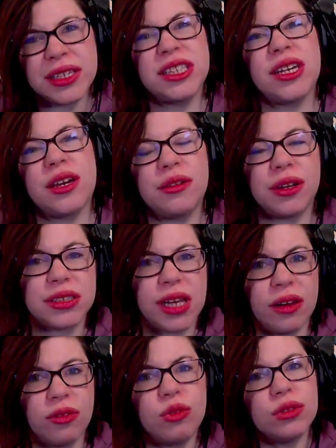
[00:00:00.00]
So it's
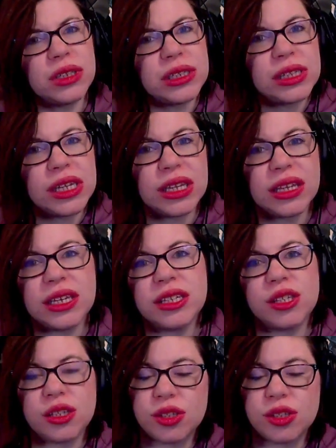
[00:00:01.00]
kind of cool to see these.